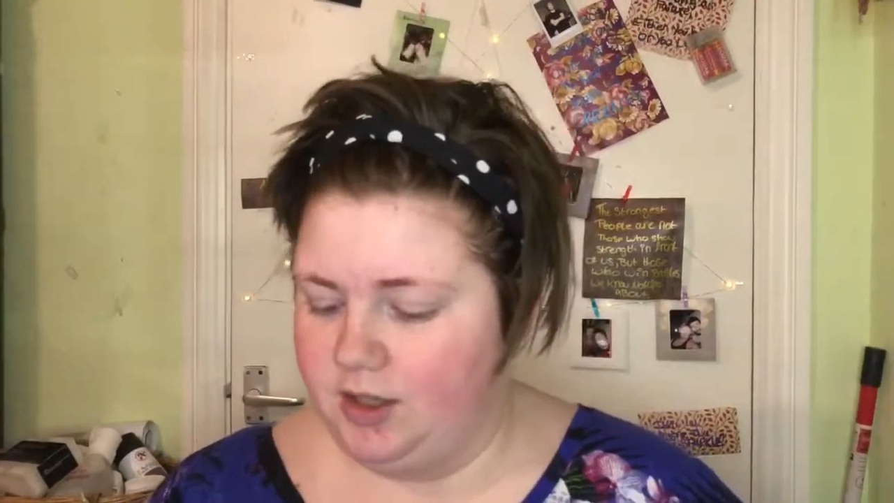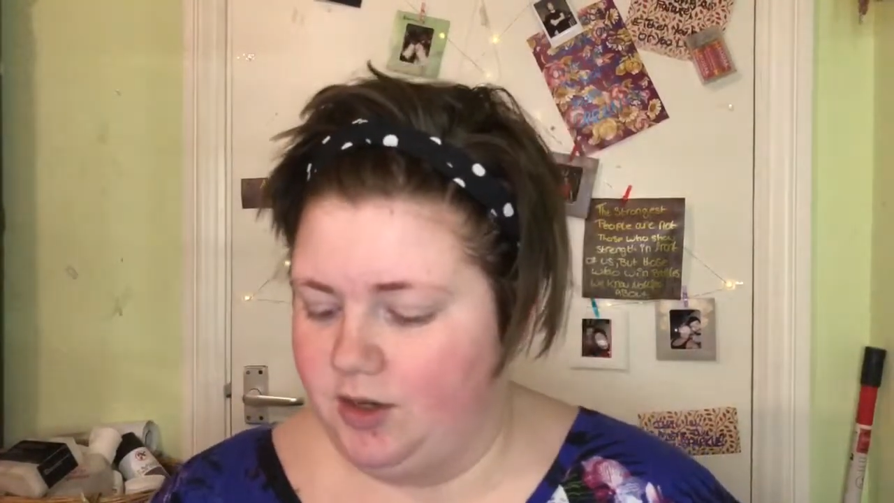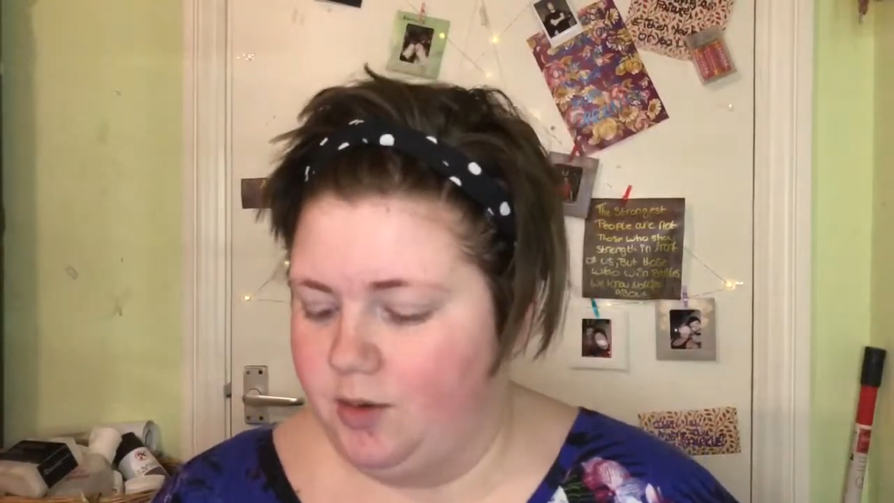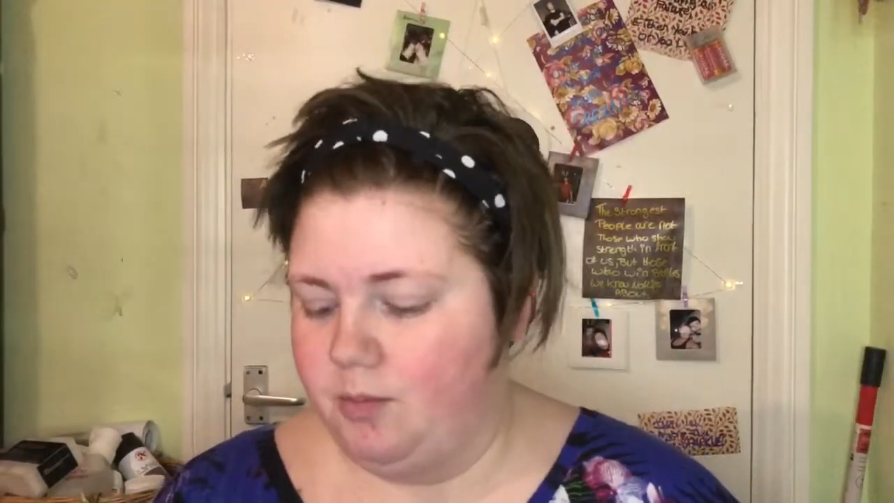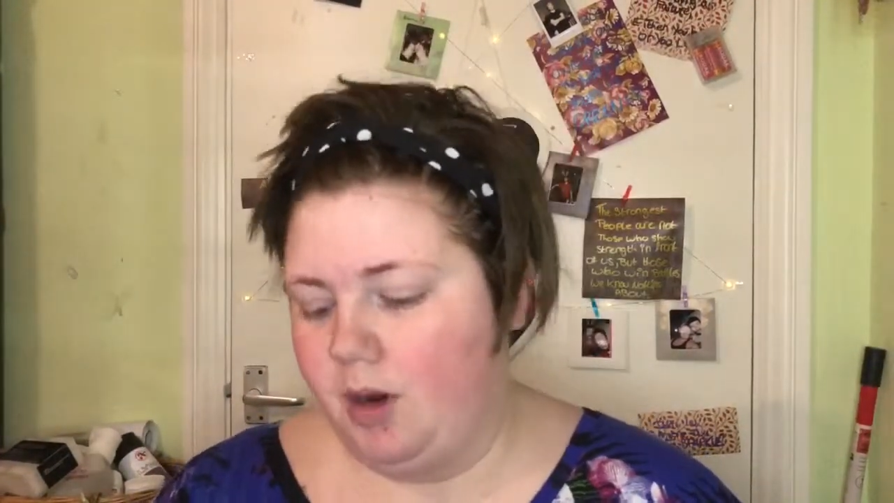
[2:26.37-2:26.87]

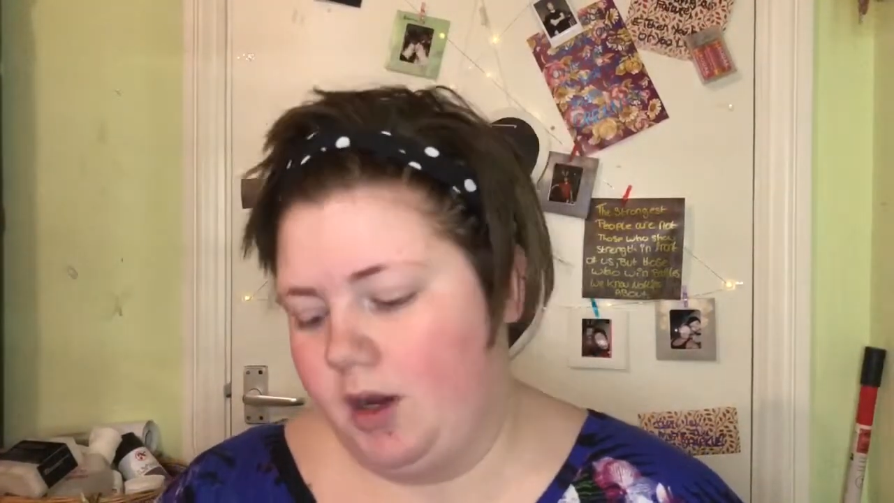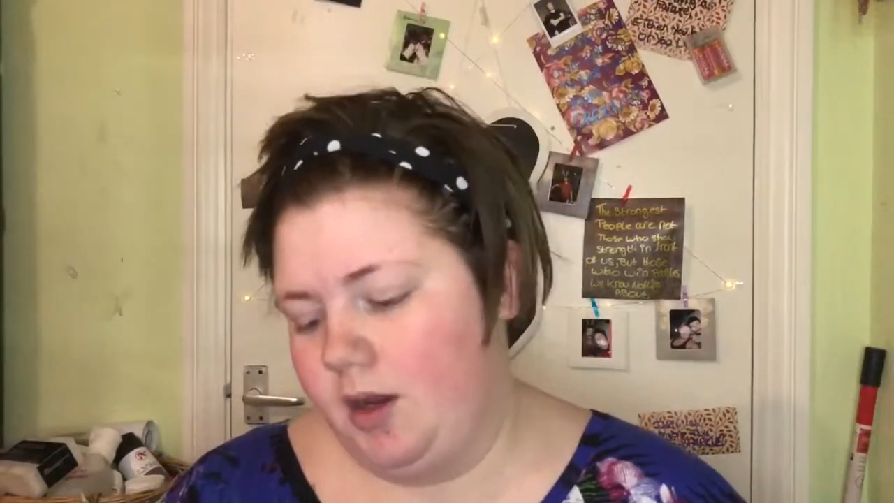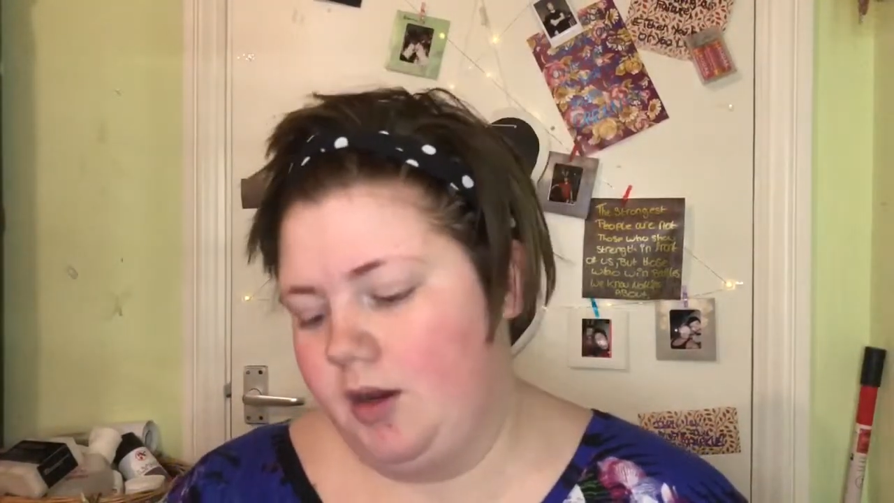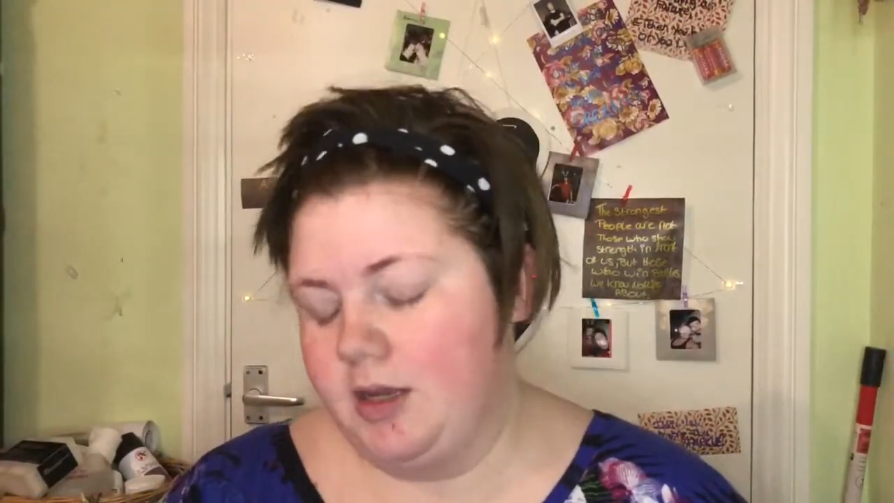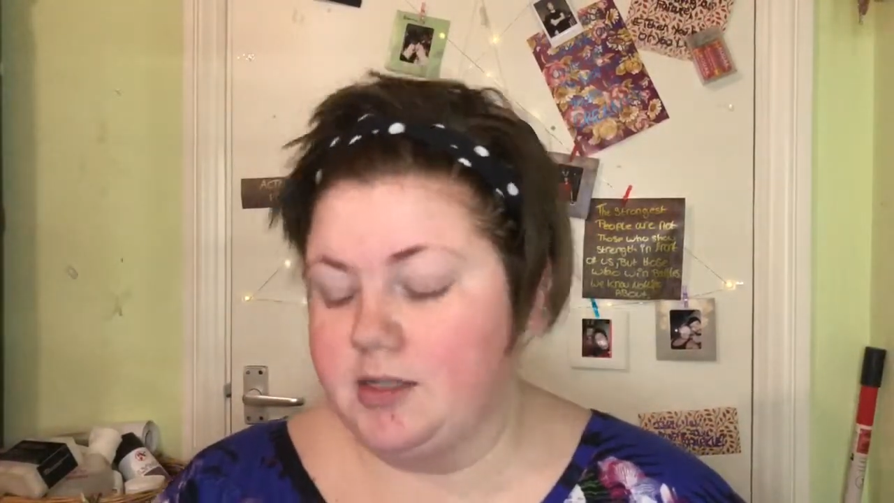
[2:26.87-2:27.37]

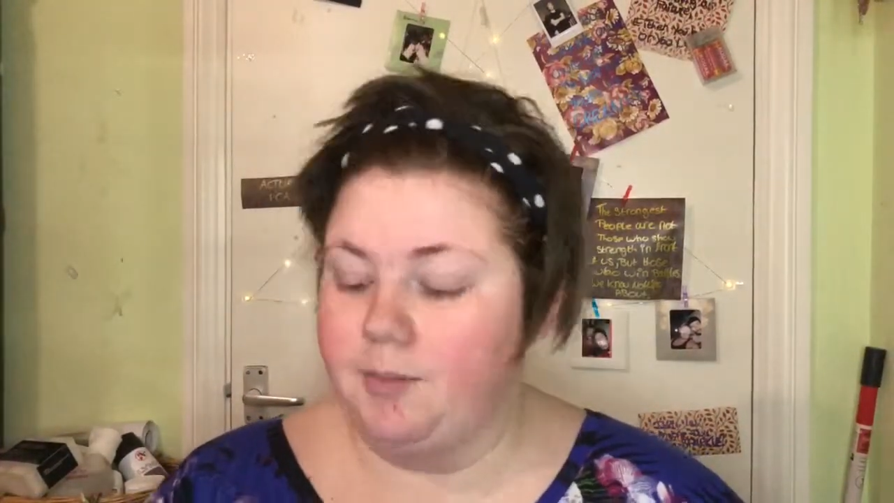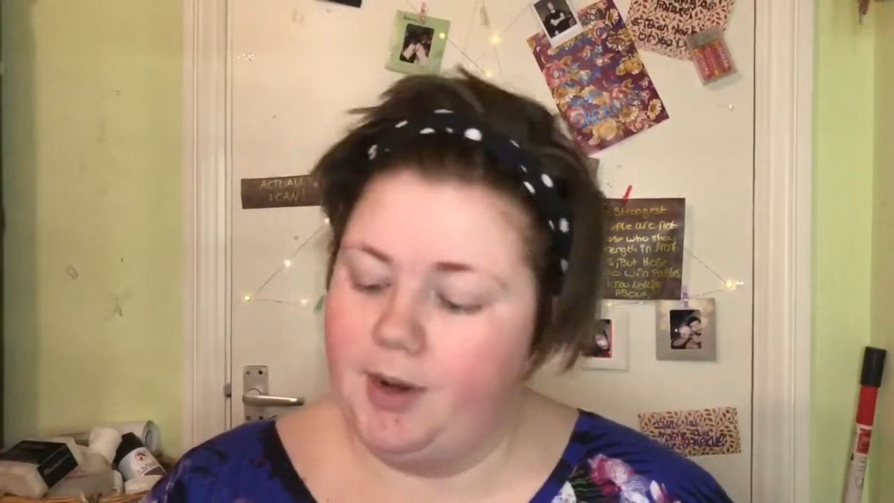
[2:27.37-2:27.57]
the